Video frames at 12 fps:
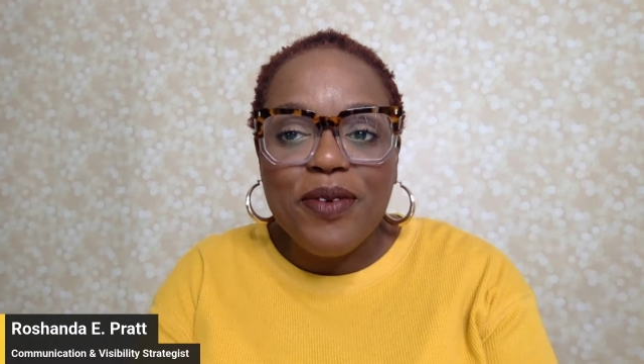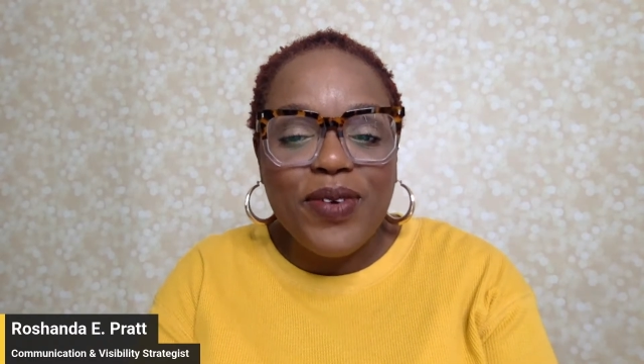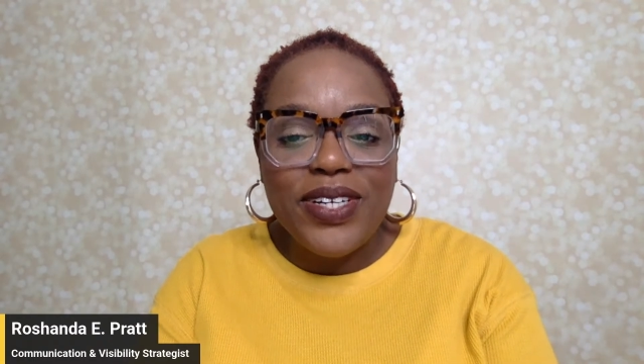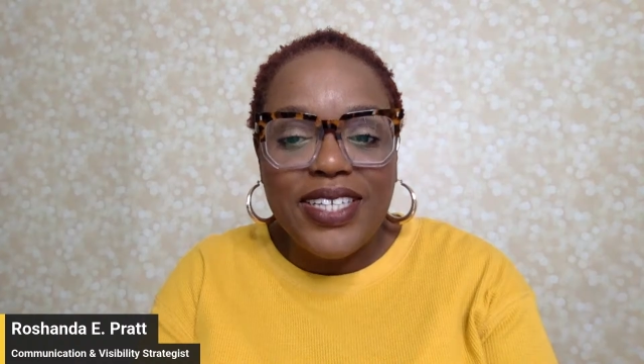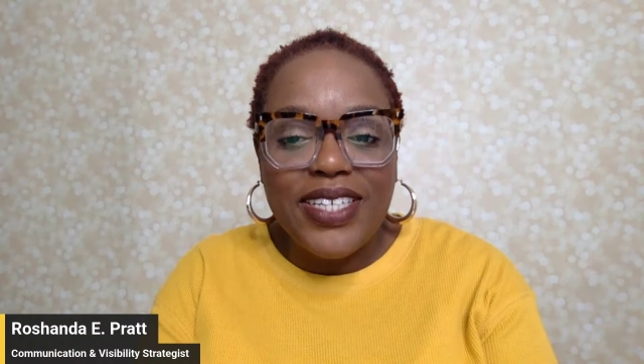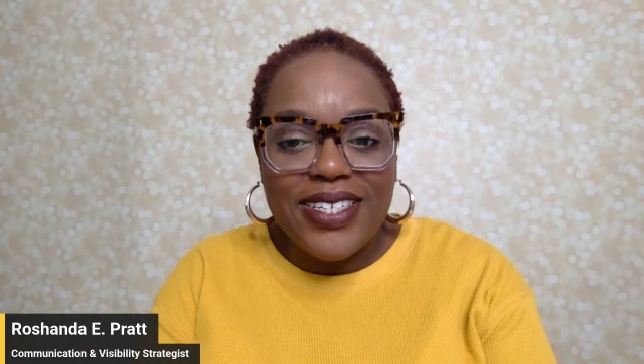we
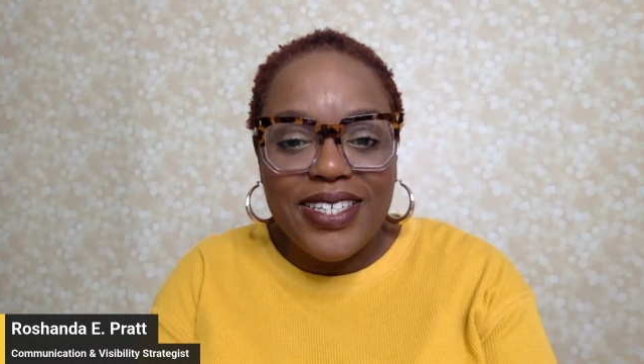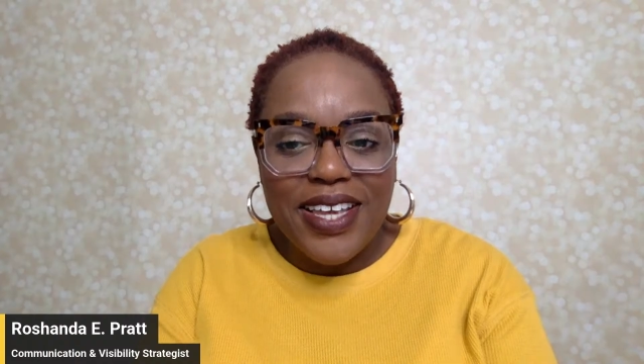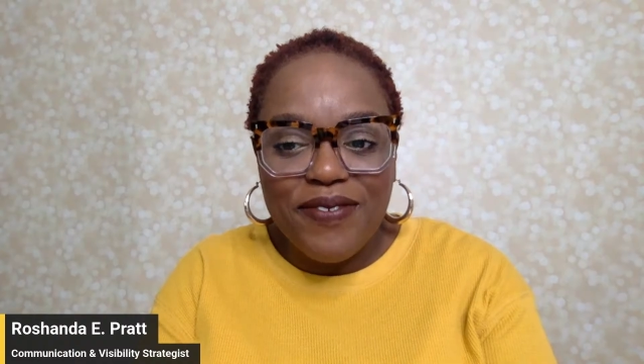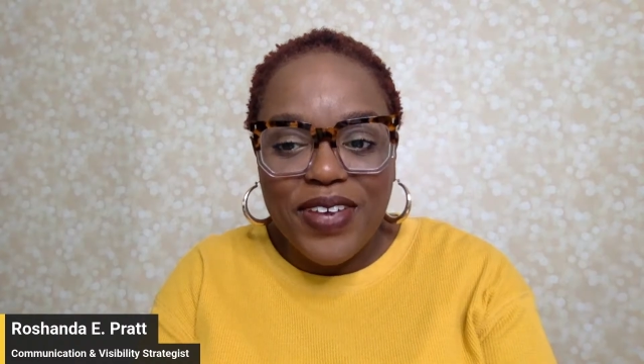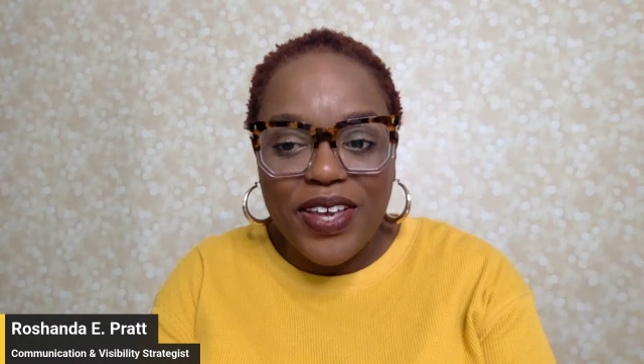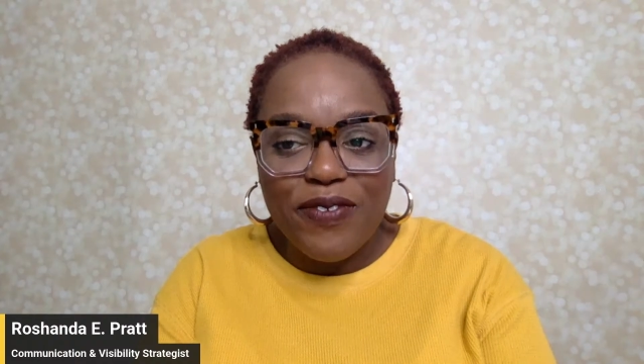did in
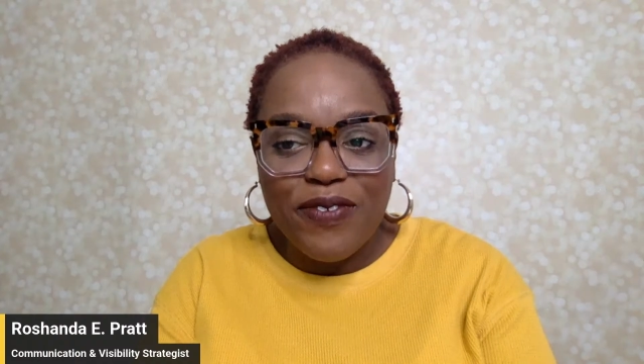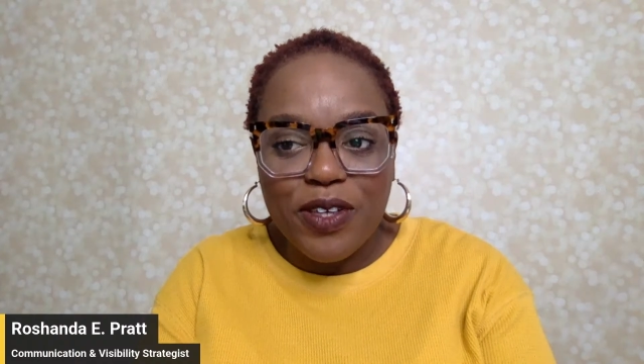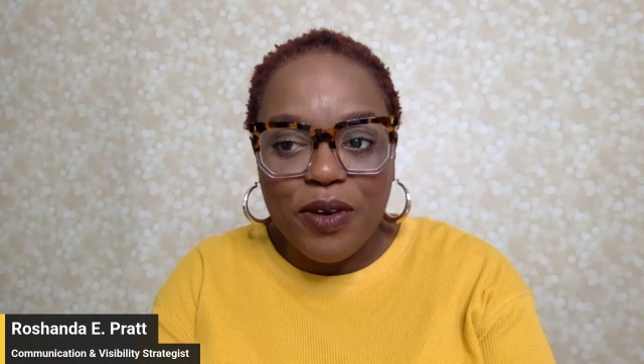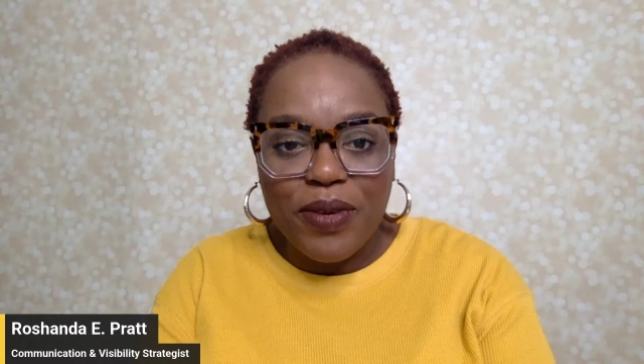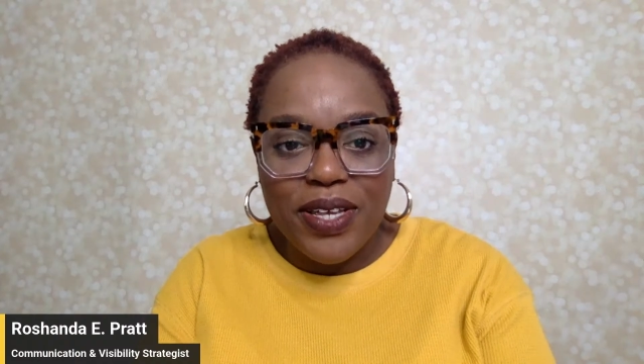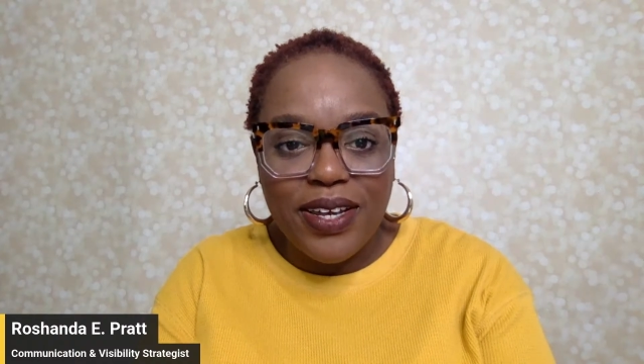TV for so
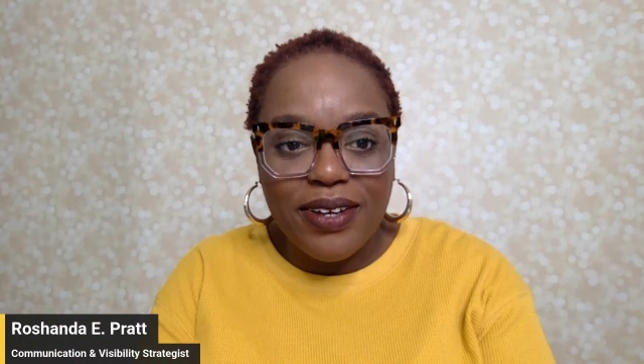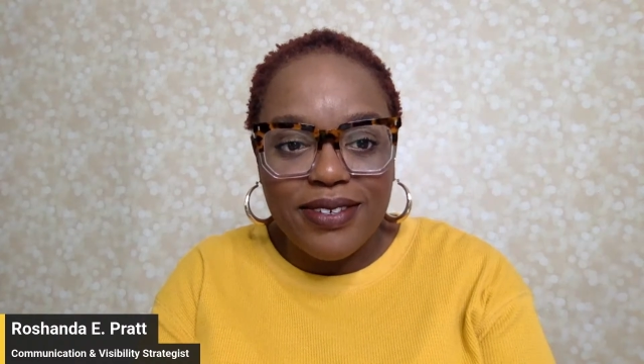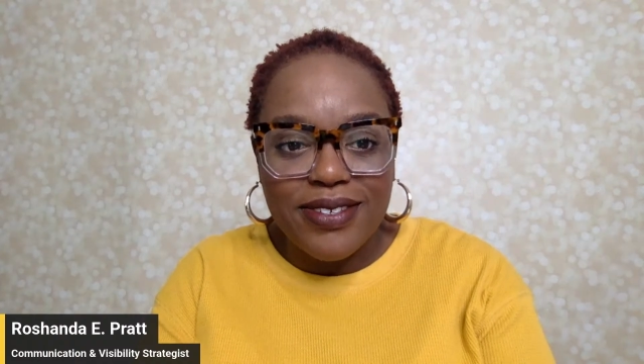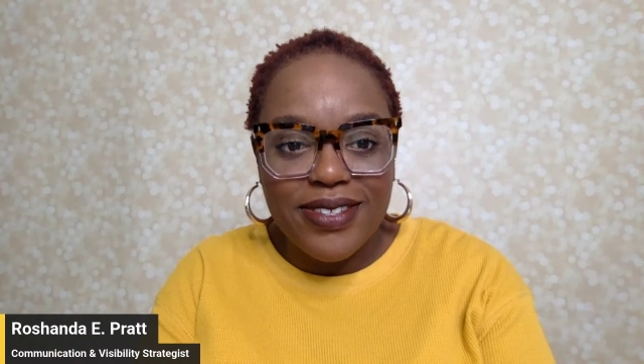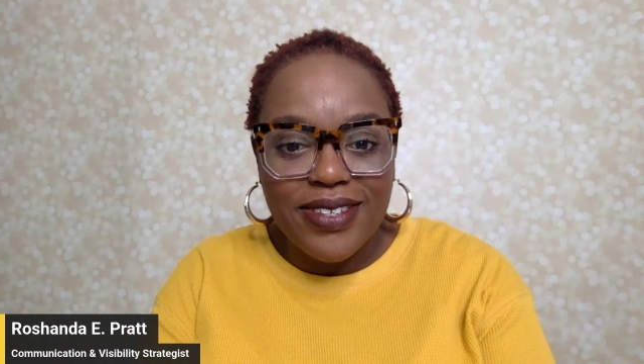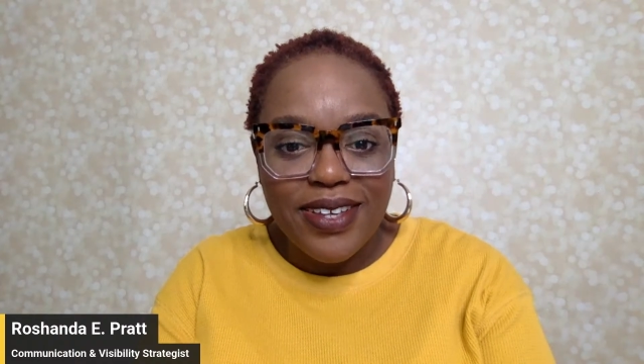many
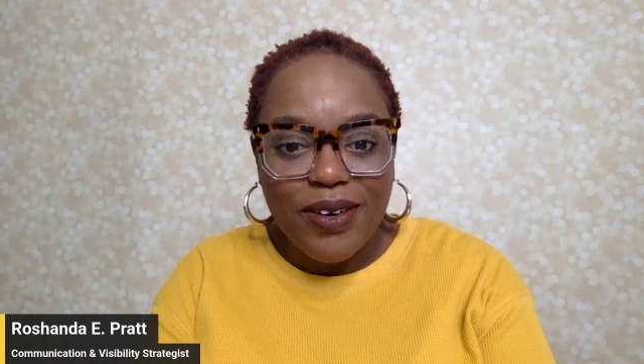years,